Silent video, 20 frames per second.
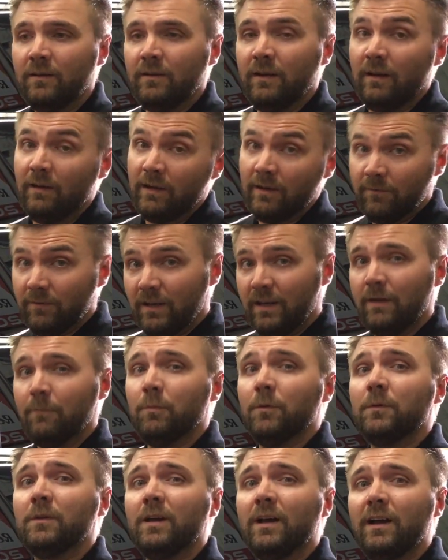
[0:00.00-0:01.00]
Now given
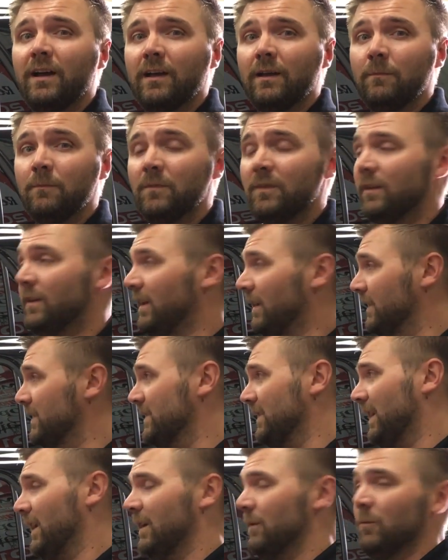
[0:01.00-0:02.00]
ample time, the
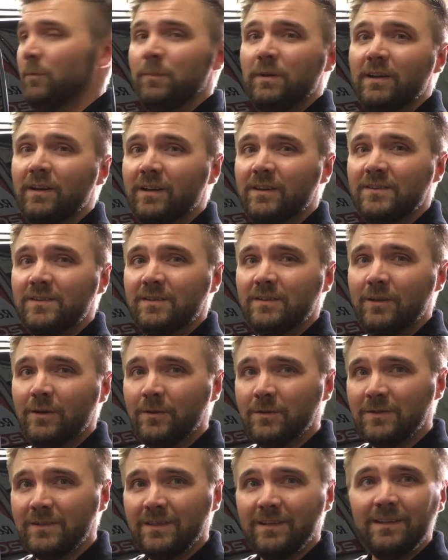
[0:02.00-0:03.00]
inside will be nice and
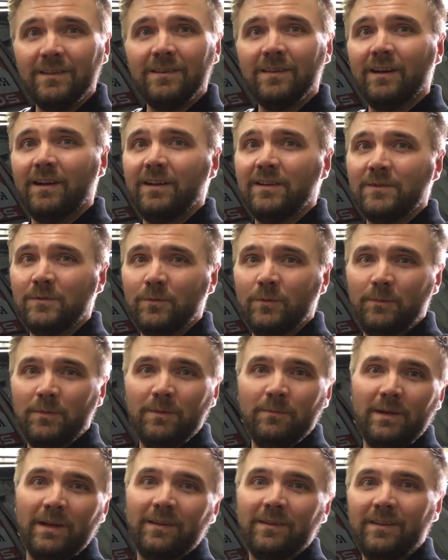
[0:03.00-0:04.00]
toasty, the ice will
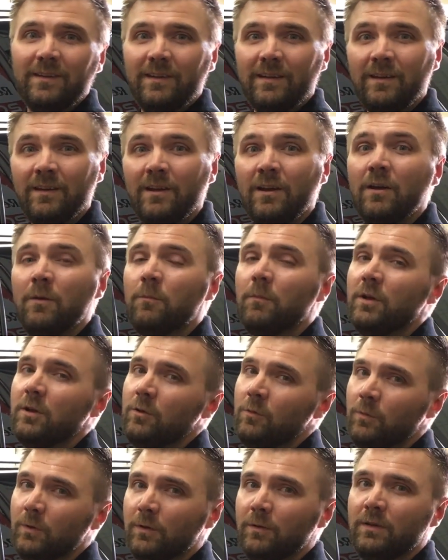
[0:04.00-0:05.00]
be melted, but
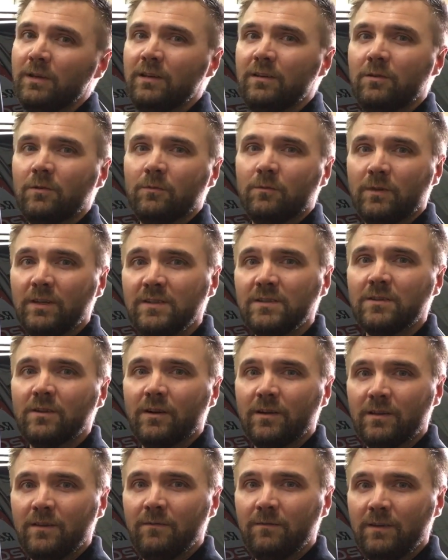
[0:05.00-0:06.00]
you will need to
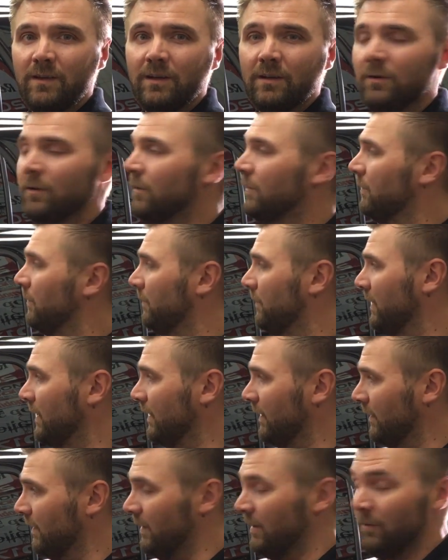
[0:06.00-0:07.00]
restart the vehicle
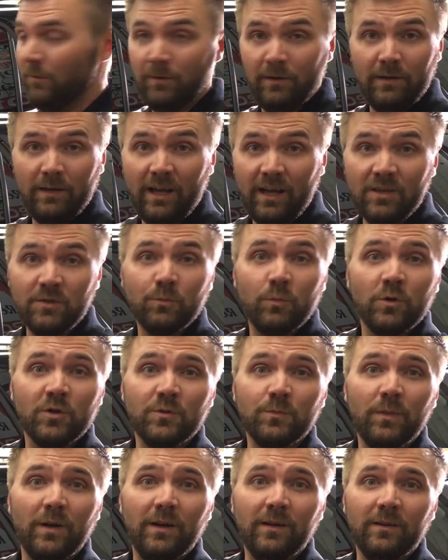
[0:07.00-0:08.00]
via the on-dash
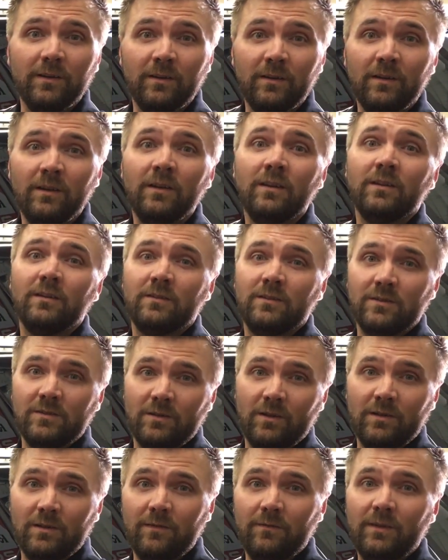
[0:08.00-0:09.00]
push button to
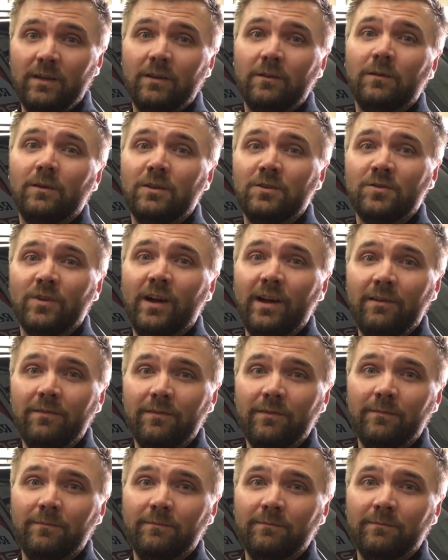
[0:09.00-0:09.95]
start the vehicle and drive.